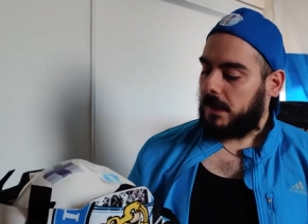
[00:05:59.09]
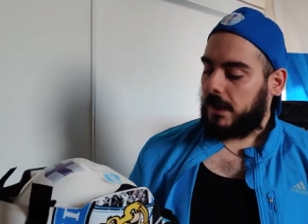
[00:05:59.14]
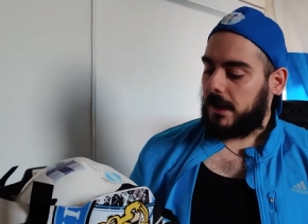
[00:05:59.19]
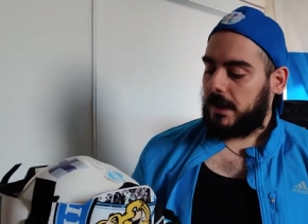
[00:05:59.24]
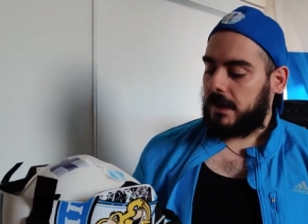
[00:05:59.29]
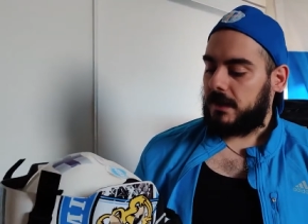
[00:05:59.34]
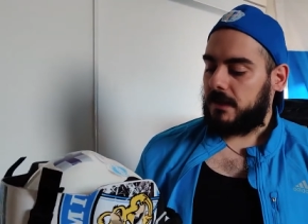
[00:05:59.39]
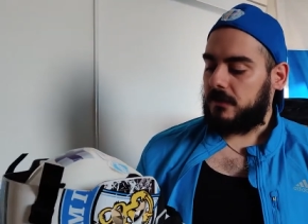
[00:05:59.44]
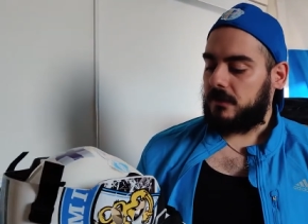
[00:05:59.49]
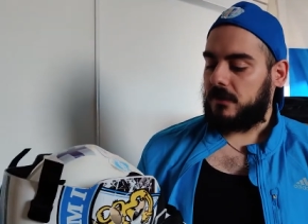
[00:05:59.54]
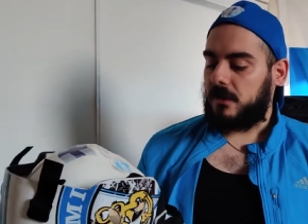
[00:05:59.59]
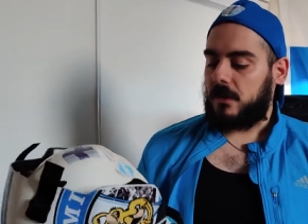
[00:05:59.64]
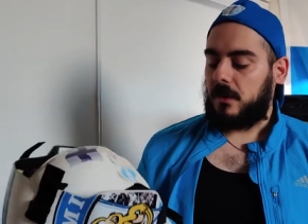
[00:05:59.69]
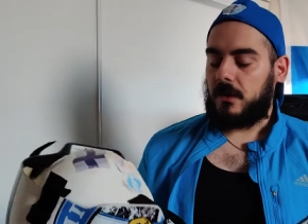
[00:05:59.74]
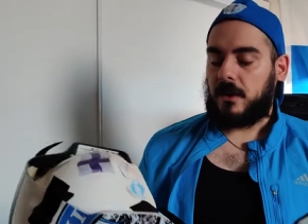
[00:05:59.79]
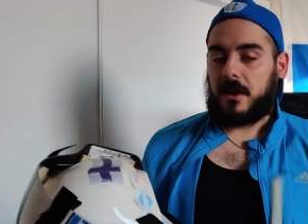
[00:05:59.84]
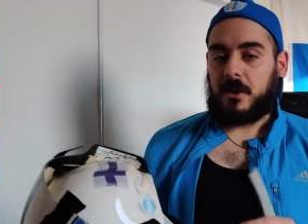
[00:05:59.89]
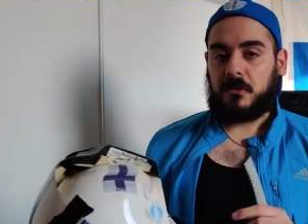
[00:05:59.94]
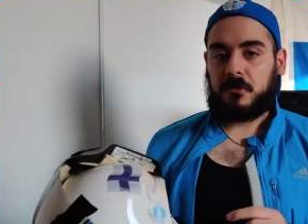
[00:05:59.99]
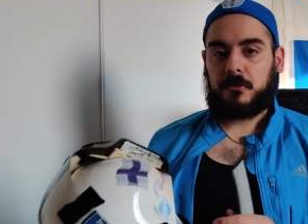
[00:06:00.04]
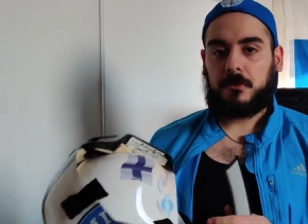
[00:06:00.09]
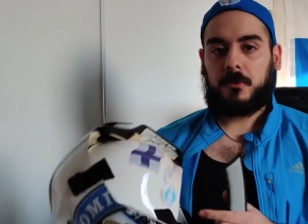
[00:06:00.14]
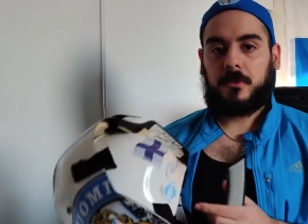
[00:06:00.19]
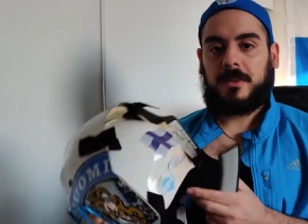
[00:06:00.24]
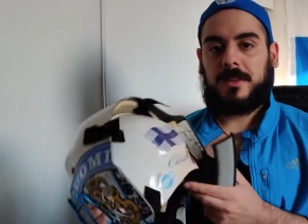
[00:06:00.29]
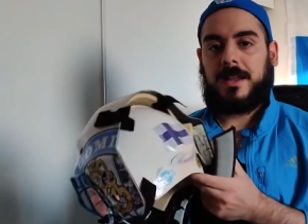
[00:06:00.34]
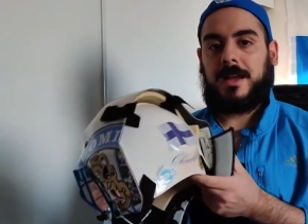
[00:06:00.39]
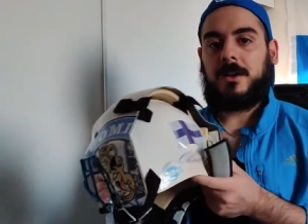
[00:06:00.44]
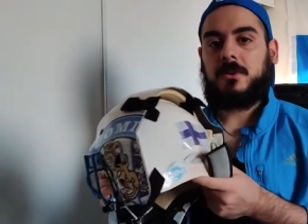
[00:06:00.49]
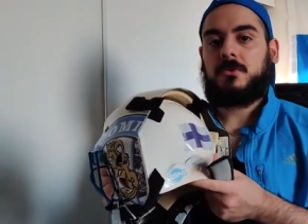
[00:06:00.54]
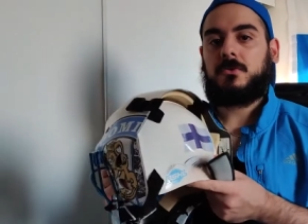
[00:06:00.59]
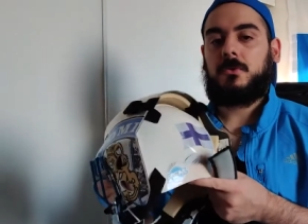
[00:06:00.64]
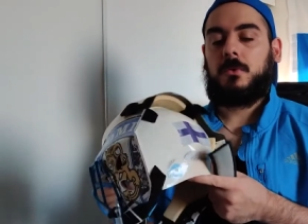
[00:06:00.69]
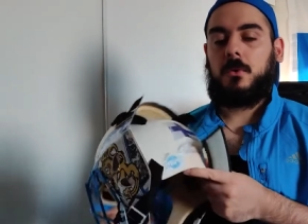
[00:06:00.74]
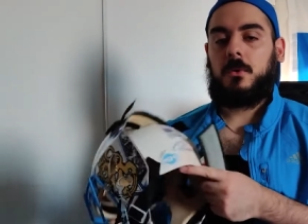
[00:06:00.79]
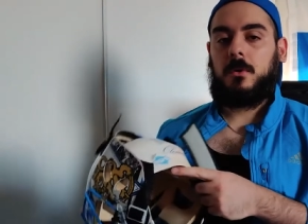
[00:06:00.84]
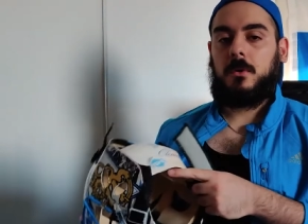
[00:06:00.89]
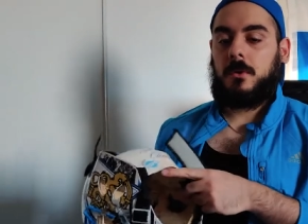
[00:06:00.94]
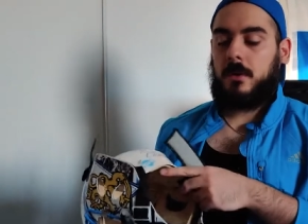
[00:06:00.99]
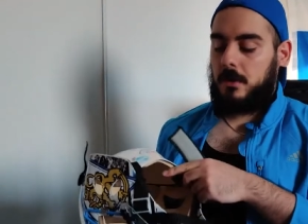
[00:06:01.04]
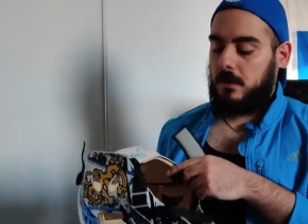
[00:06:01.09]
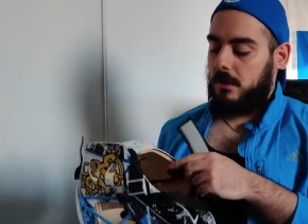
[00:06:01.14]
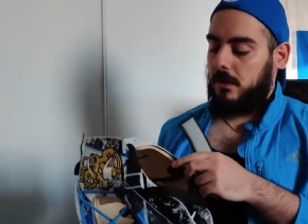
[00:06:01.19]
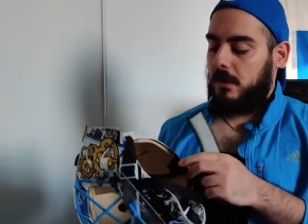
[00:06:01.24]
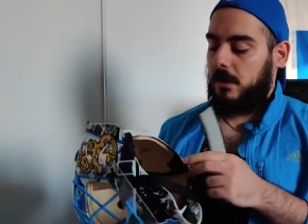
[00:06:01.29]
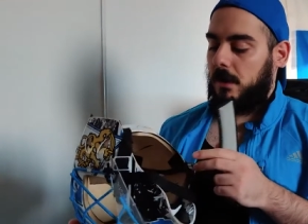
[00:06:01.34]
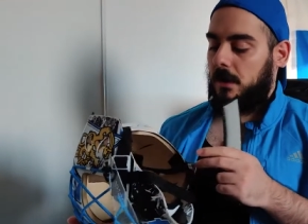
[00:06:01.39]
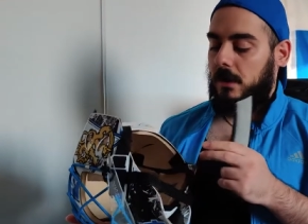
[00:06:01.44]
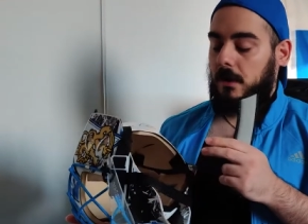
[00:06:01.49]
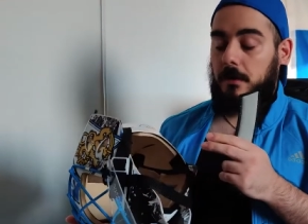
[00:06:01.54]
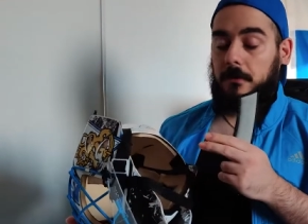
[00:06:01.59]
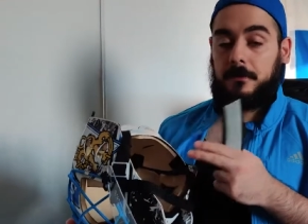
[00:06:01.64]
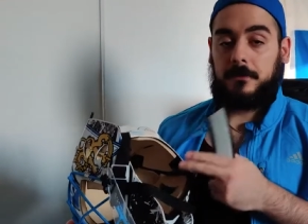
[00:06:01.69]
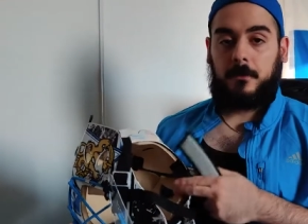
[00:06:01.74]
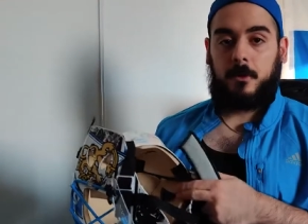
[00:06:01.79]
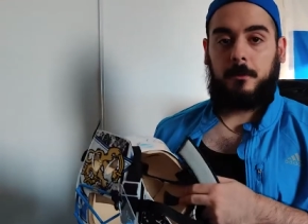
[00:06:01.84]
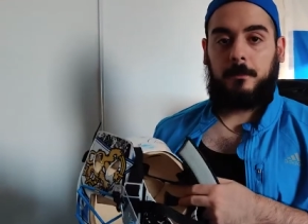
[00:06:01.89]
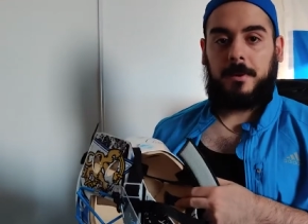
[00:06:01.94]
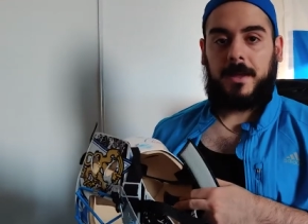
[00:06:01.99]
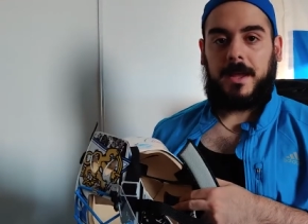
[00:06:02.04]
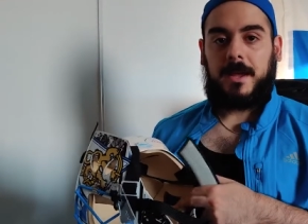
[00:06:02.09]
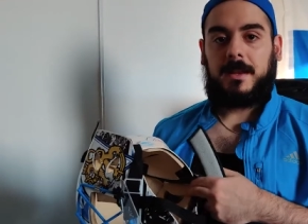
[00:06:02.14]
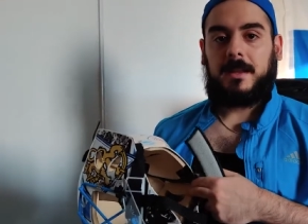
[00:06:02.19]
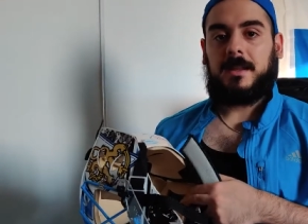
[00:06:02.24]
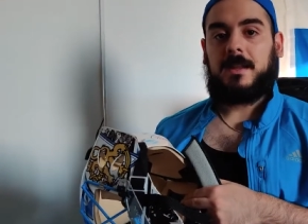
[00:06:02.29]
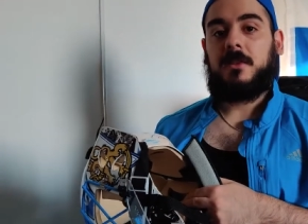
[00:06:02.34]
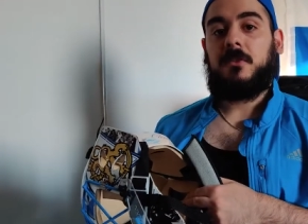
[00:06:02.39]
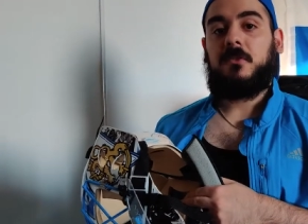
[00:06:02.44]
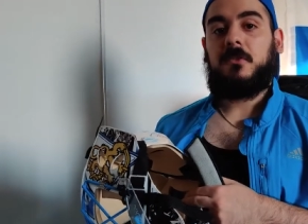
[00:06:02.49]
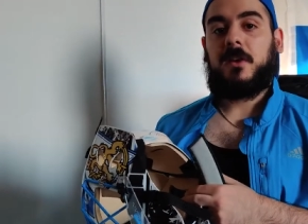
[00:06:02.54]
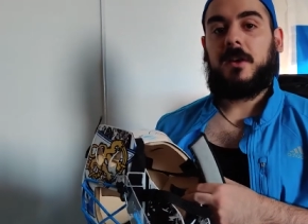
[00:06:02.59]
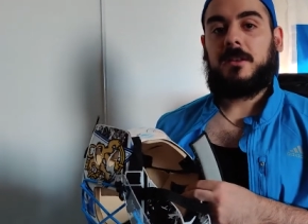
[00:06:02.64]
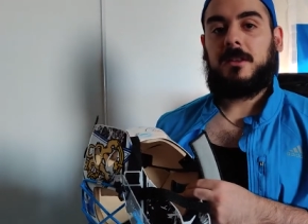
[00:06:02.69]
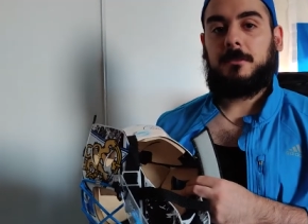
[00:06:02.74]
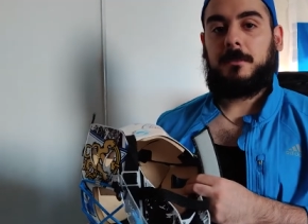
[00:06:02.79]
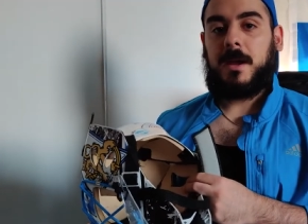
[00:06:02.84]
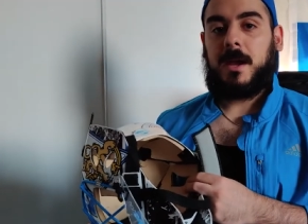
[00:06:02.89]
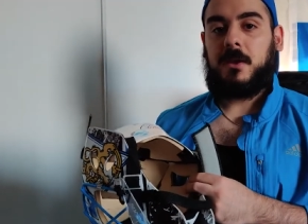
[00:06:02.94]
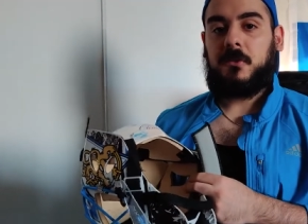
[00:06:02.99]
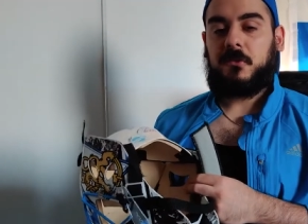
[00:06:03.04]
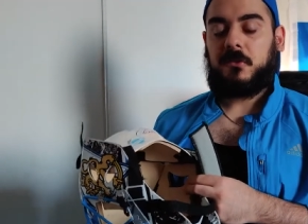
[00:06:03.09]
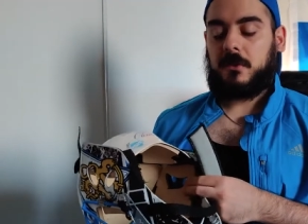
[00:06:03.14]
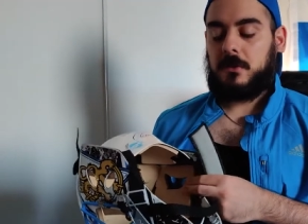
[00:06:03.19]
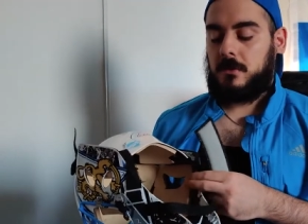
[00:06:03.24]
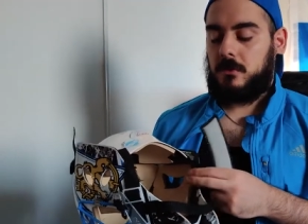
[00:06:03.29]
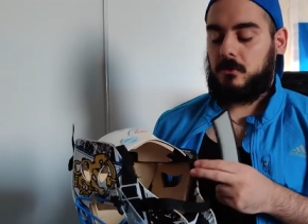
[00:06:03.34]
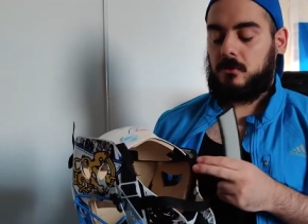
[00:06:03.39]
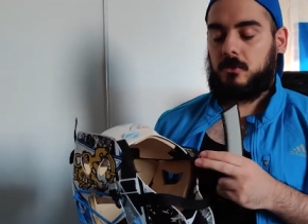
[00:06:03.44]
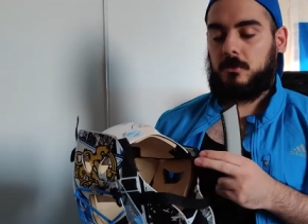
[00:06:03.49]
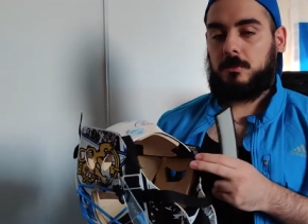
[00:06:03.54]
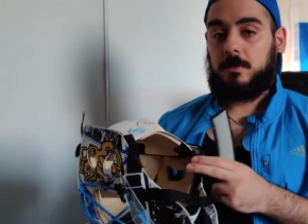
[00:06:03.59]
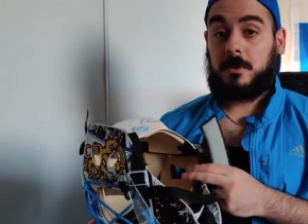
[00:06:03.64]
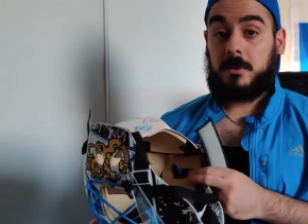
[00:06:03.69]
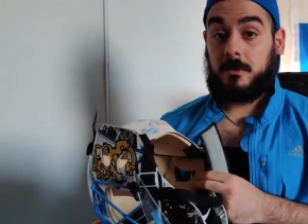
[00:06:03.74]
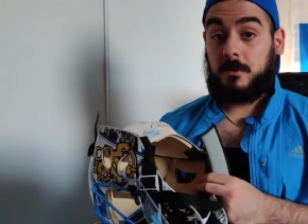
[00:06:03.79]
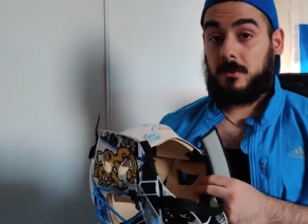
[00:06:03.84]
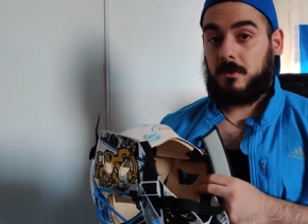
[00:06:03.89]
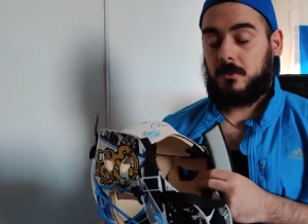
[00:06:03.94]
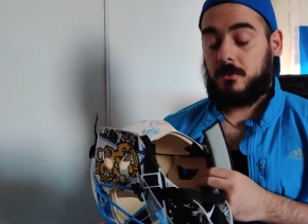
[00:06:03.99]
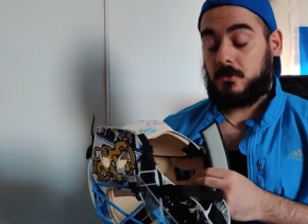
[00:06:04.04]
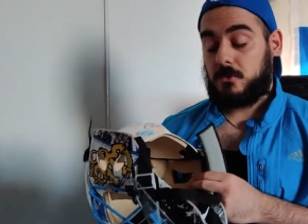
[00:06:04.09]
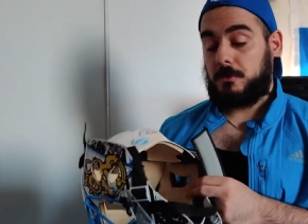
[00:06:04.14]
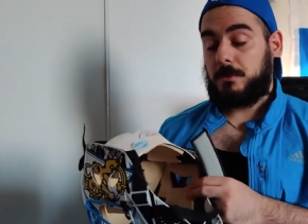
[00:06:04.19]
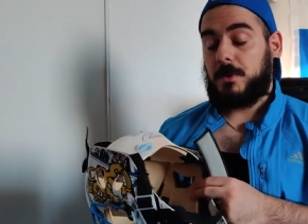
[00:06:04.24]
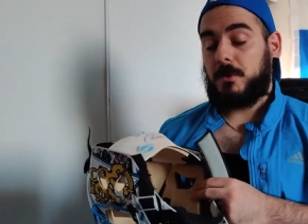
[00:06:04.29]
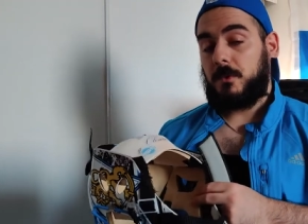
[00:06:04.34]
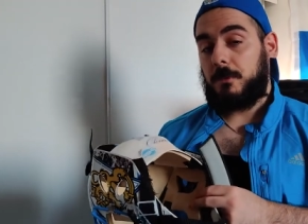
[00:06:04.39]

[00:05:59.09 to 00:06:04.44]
And as for the actual foam padding inside the mask, you should be